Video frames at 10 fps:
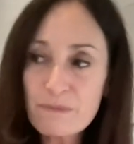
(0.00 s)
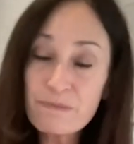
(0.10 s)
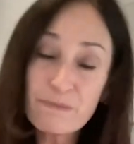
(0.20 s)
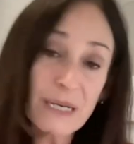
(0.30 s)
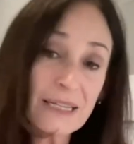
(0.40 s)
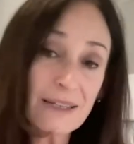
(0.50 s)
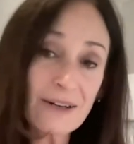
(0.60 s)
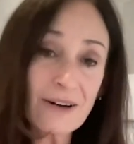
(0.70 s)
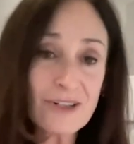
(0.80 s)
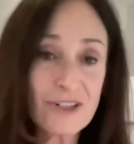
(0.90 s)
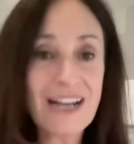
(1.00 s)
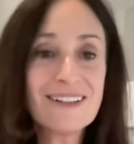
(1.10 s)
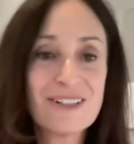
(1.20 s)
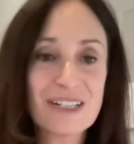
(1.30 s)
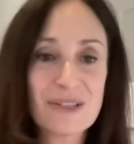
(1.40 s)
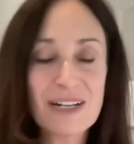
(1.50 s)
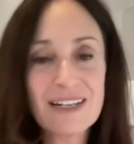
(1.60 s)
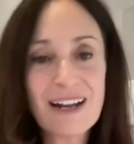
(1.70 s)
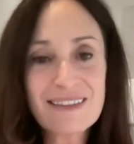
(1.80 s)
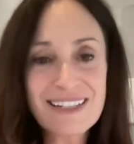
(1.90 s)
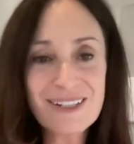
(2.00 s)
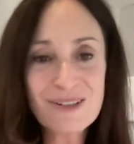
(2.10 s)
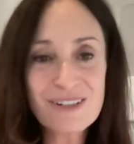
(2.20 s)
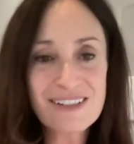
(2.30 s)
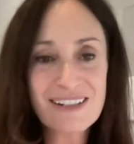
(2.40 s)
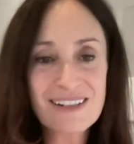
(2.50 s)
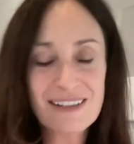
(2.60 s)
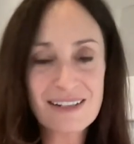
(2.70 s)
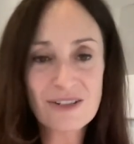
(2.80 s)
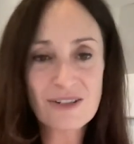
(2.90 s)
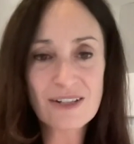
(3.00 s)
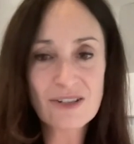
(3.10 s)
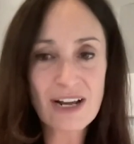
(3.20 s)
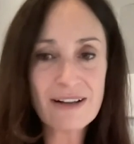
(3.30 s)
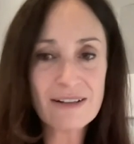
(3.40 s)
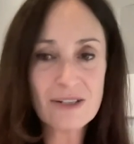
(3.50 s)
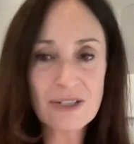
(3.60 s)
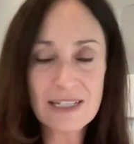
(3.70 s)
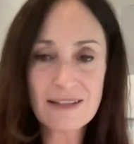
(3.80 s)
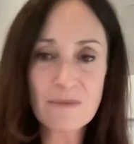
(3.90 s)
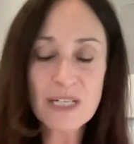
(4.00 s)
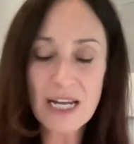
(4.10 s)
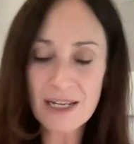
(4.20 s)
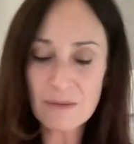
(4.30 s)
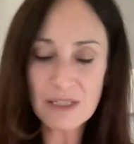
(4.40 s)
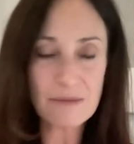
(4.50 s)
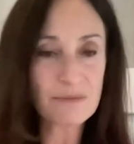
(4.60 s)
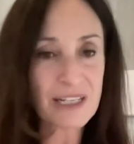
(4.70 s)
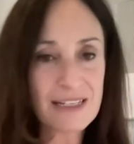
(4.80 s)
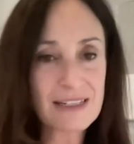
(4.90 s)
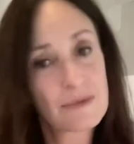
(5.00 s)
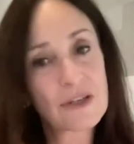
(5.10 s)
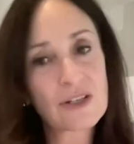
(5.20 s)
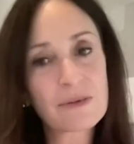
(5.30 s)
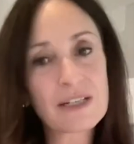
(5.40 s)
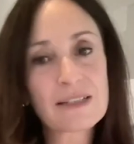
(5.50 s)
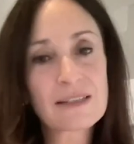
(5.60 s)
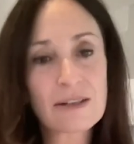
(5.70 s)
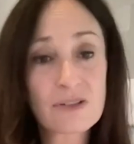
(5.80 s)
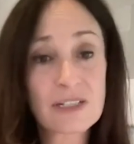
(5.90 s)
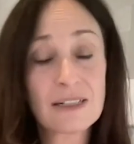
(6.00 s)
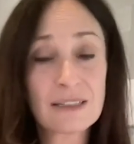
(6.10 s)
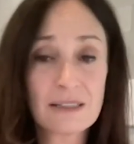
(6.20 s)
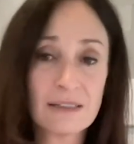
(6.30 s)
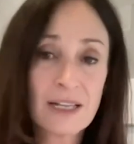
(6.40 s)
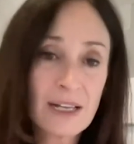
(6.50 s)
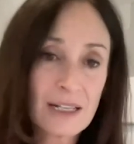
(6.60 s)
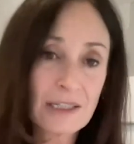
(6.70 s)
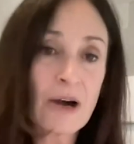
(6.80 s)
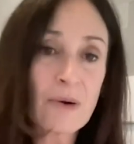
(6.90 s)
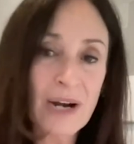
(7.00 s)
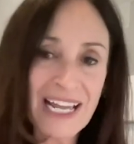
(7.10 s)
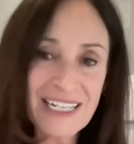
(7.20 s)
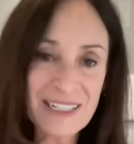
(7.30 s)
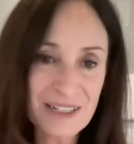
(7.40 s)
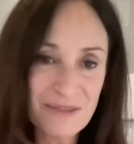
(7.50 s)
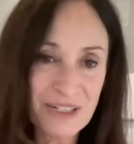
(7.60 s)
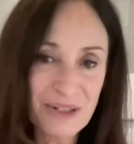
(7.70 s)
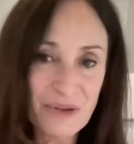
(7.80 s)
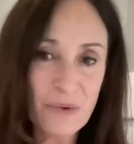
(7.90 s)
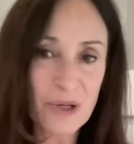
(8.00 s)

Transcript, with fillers: But there are challenges, right? And I think here is the, the the challenges sometimes in places, especially places that are still at the lower end of, you know, the